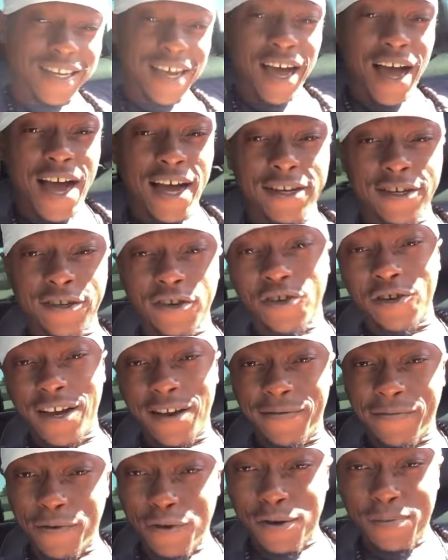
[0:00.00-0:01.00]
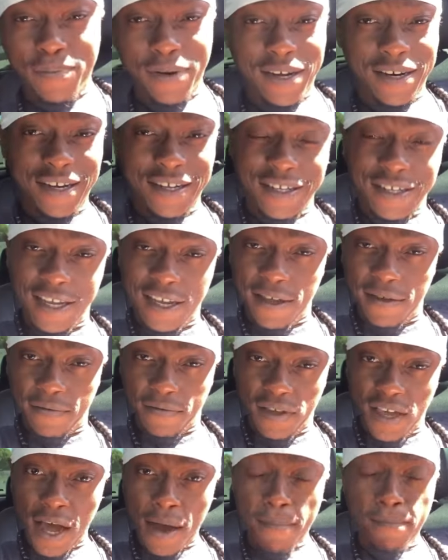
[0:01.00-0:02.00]
and said he can't get no respect
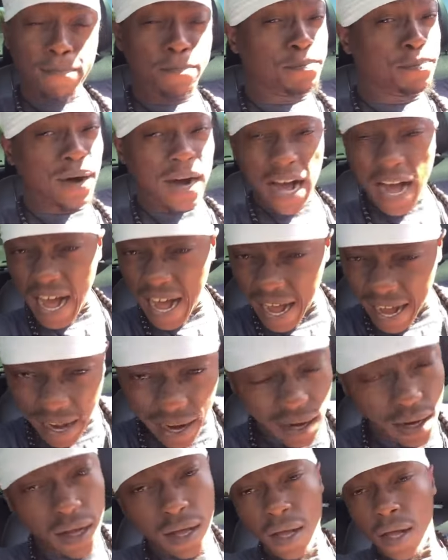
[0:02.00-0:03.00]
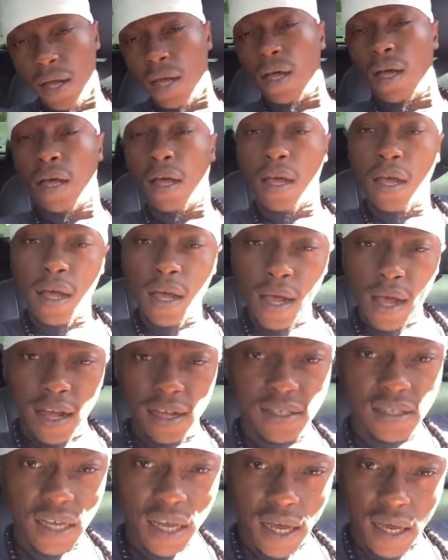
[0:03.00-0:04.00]
because he never give none from
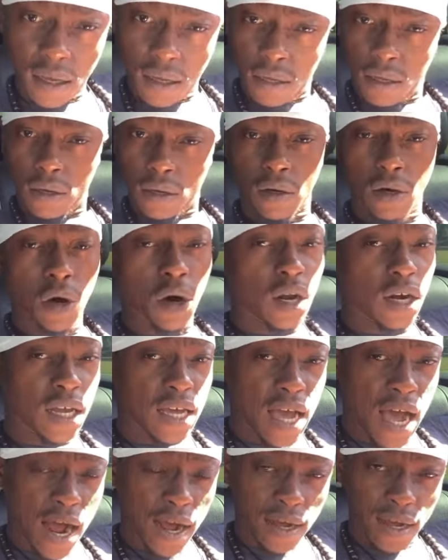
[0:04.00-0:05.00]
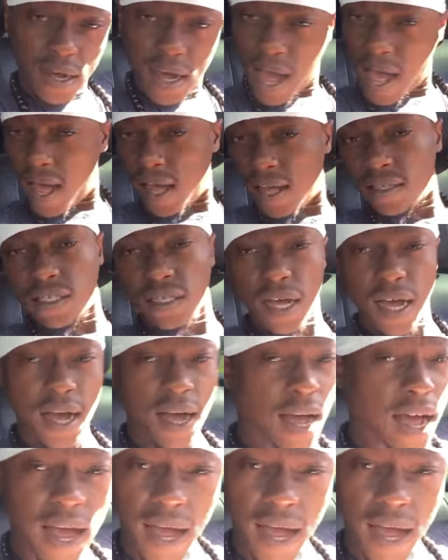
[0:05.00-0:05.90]
who help him bust him out. I know people have been say a